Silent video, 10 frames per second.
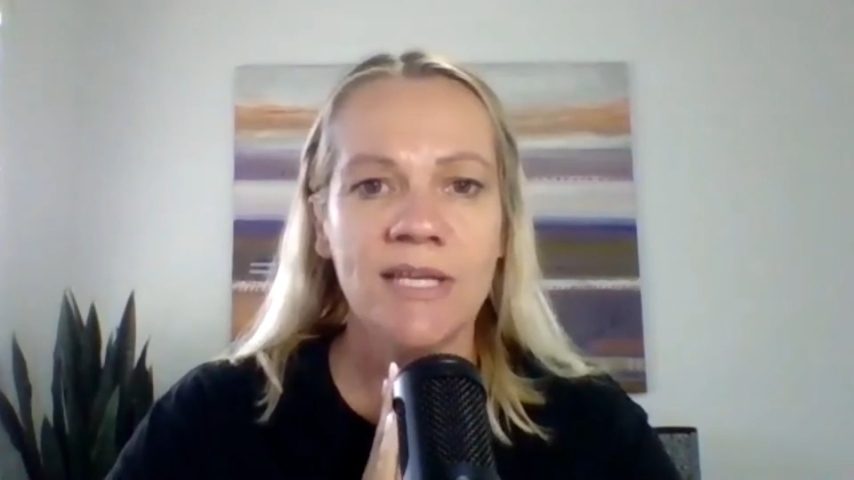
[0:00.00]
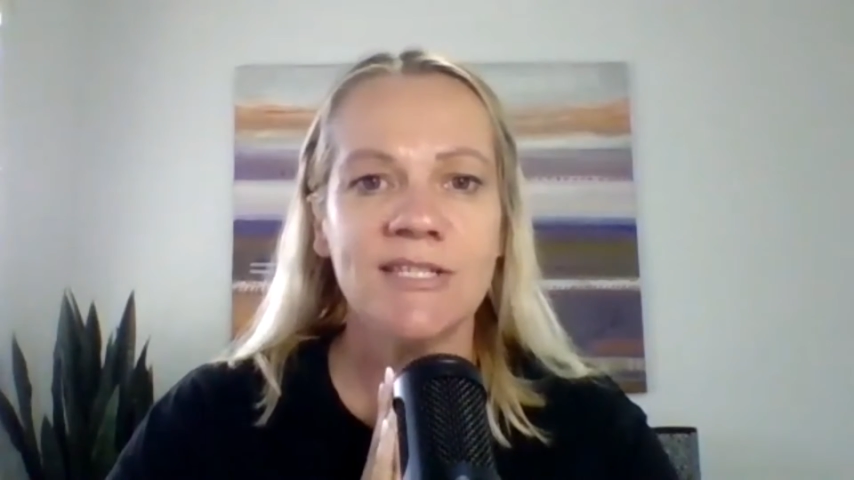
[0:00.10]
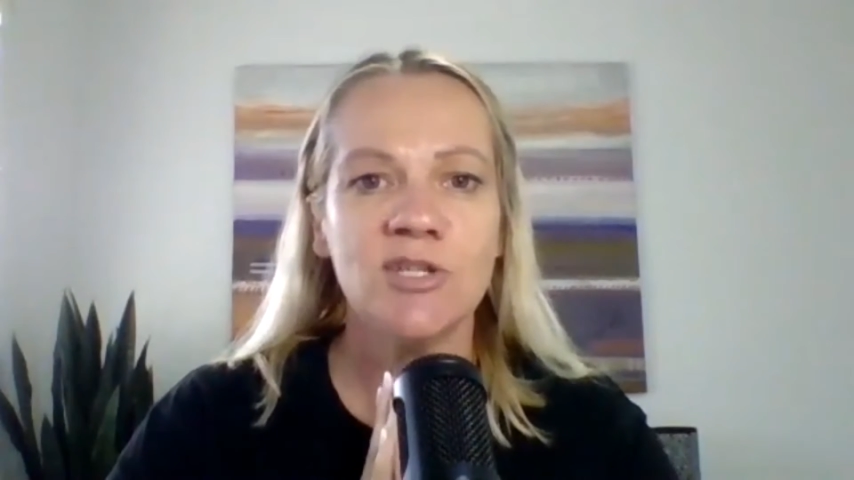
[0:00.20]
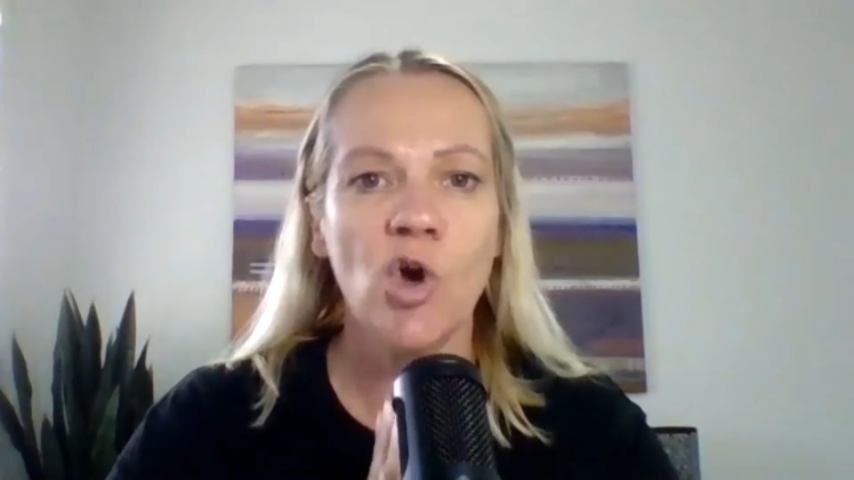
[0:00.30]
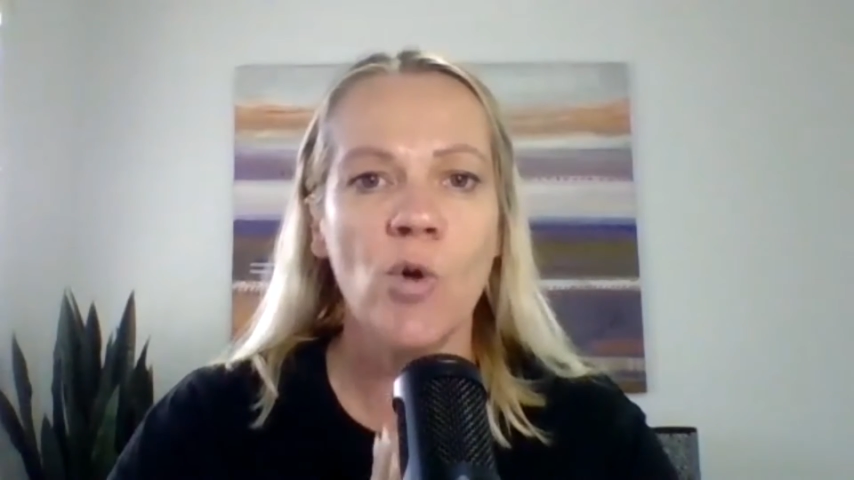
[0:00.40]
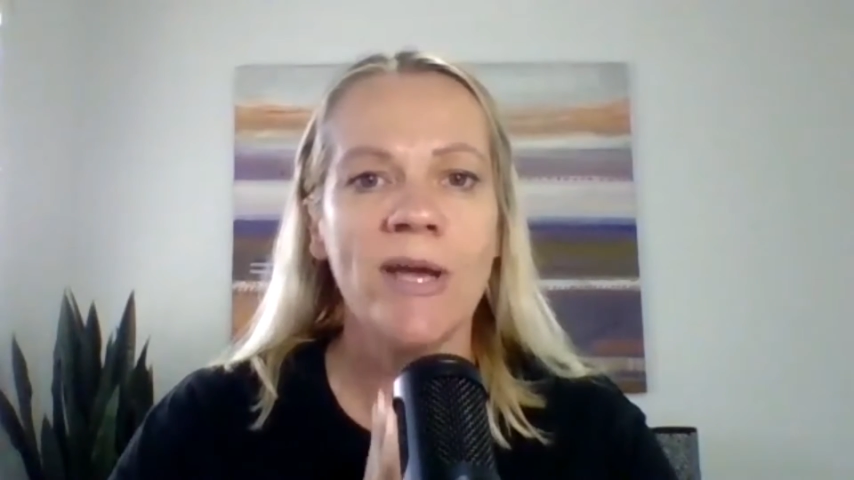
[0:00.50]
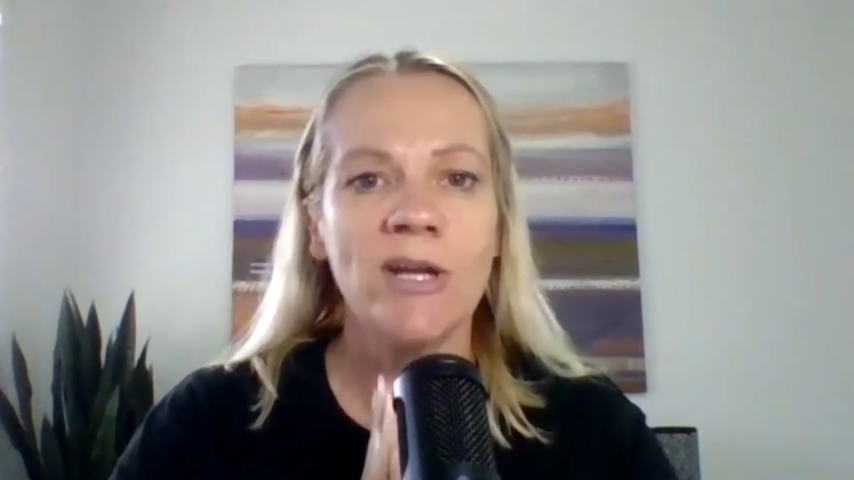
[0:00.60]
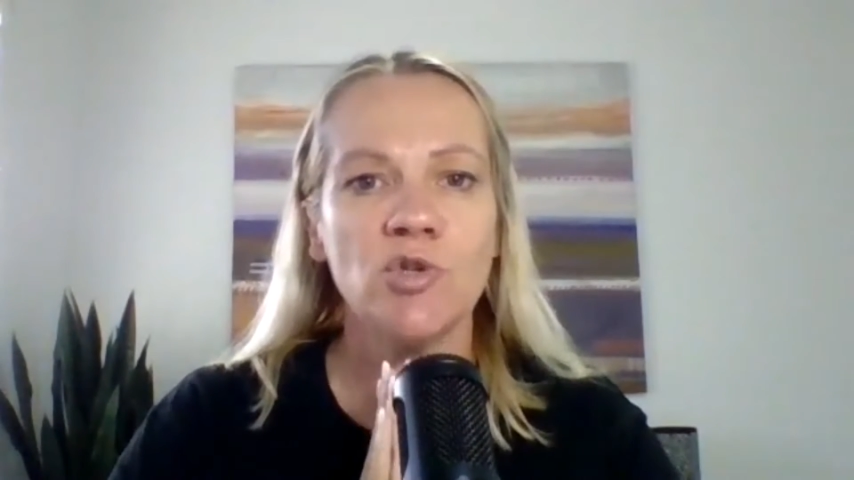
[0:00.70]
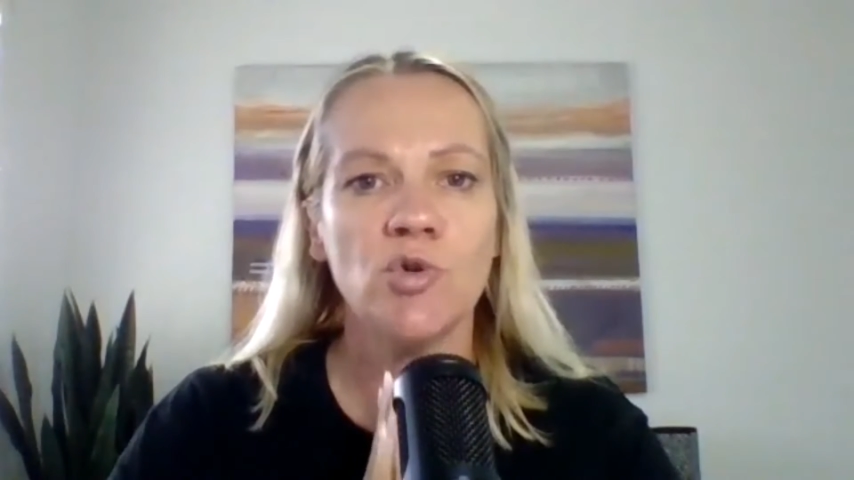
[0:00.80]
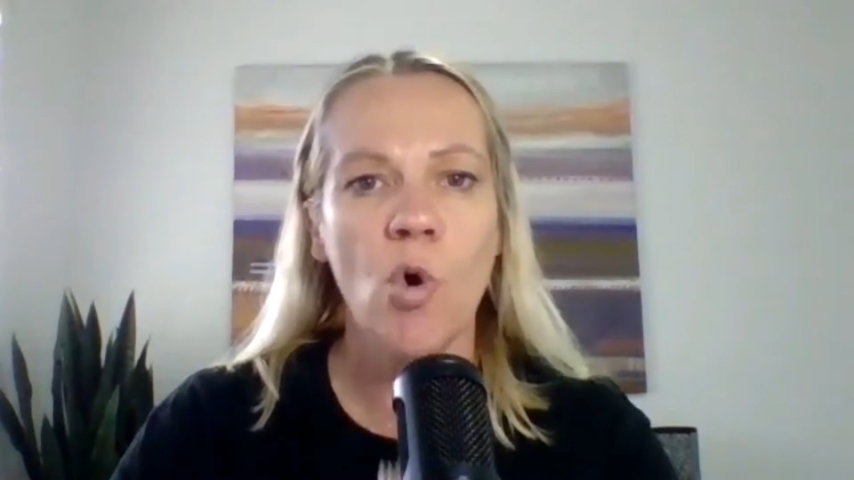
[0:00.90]
is to go back
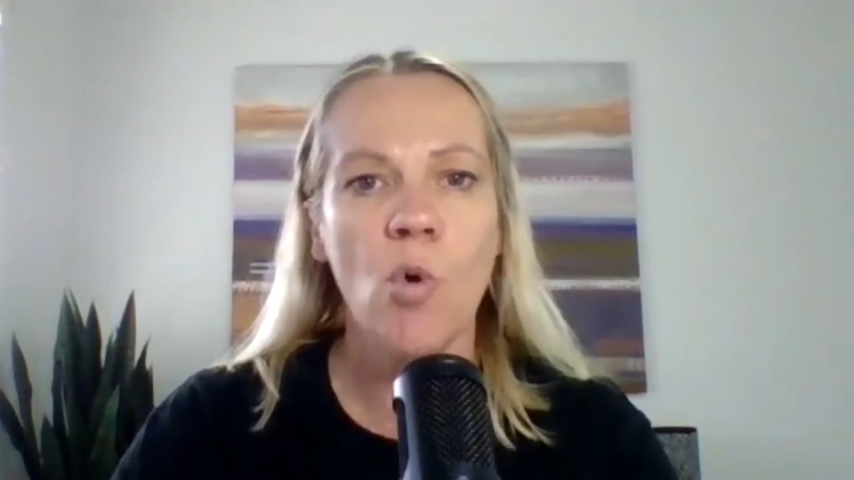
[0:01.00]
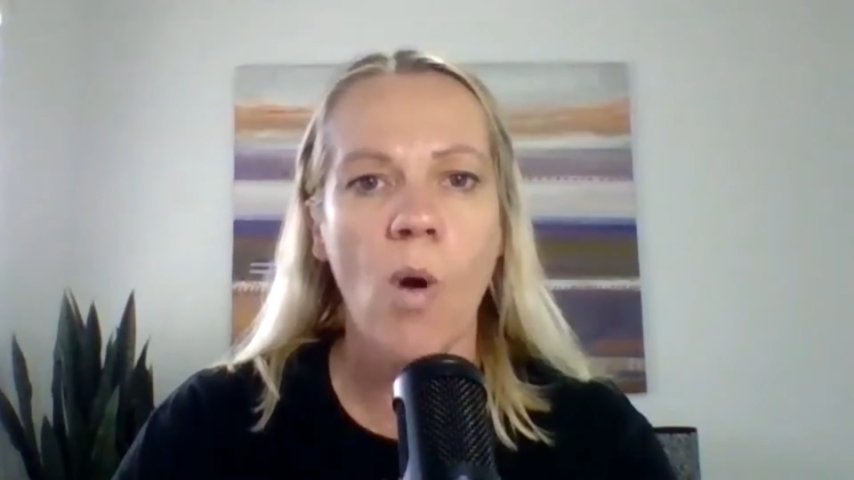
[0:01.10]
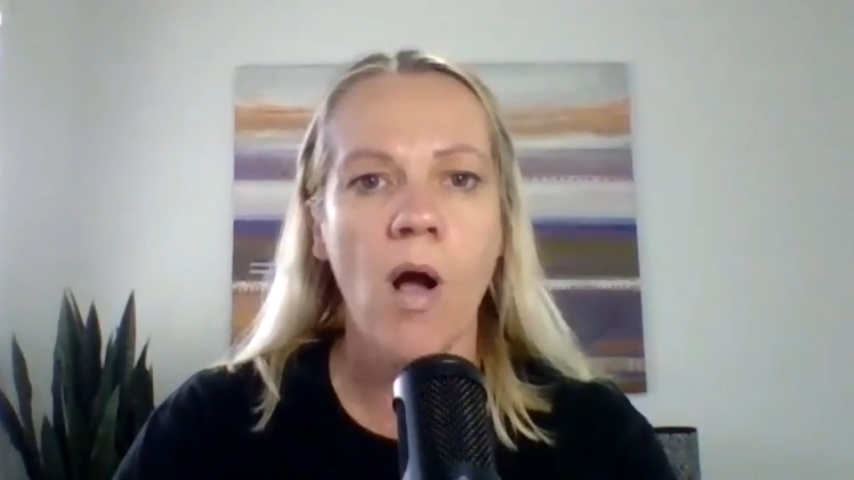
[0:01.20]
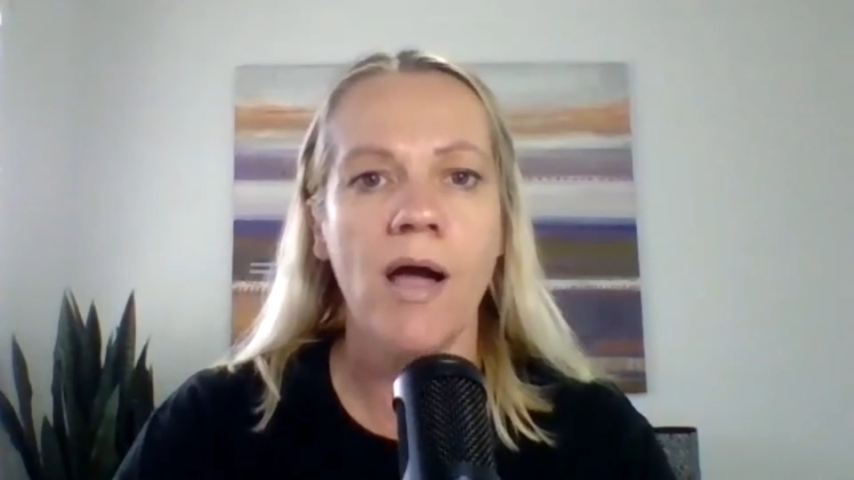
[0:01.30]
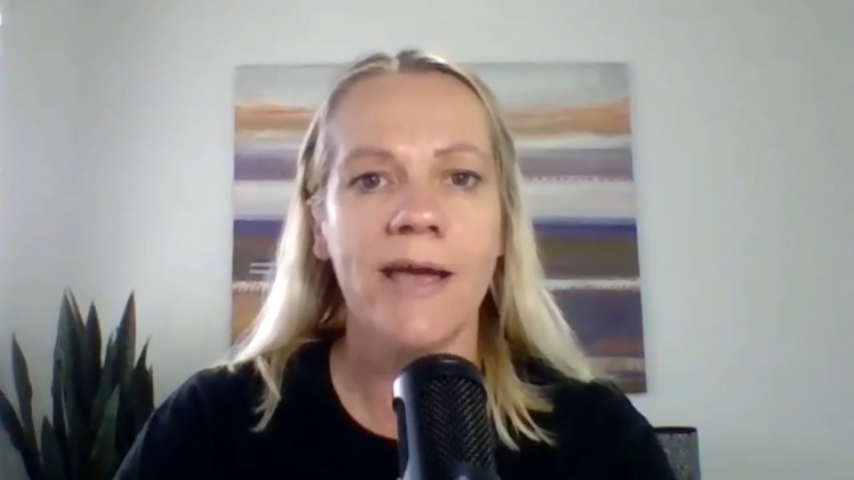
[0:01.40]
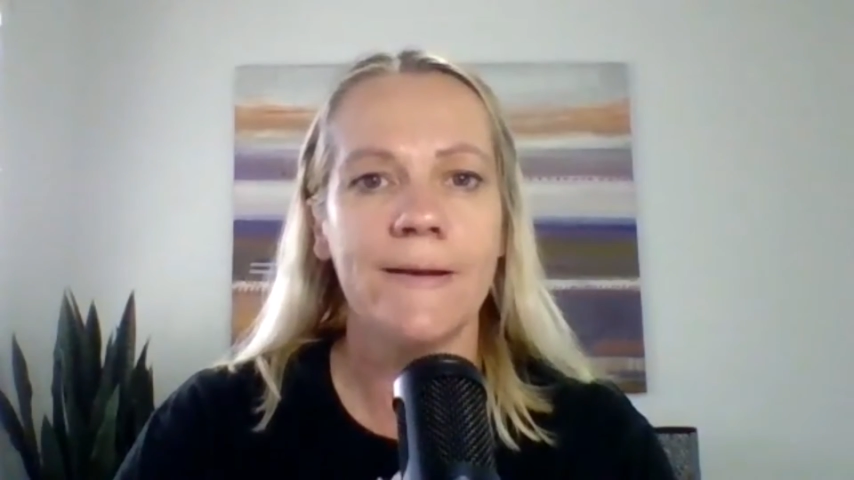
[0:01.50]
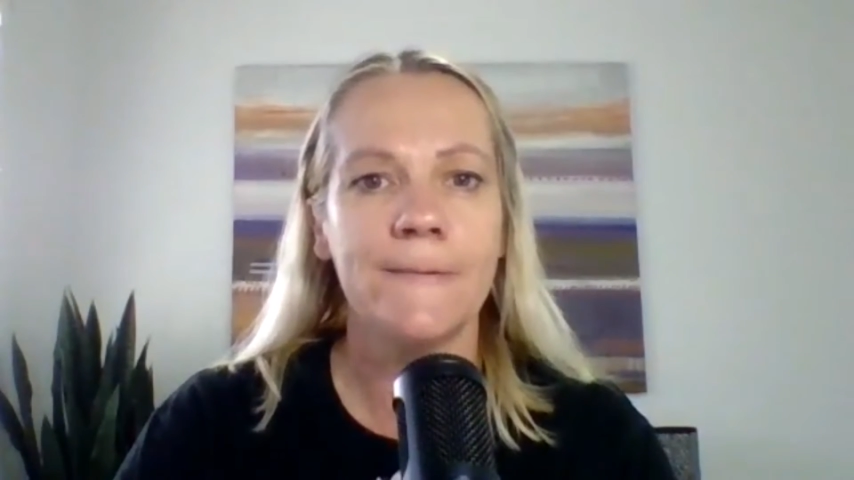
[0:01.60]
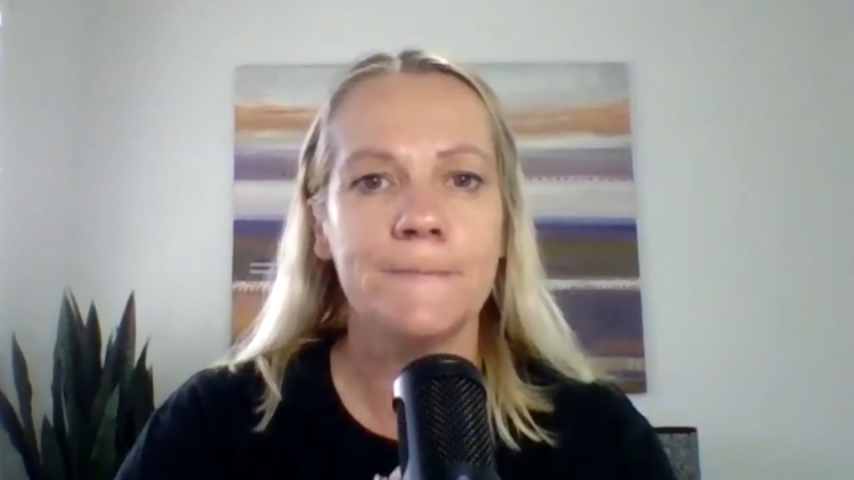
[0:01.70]
to your why.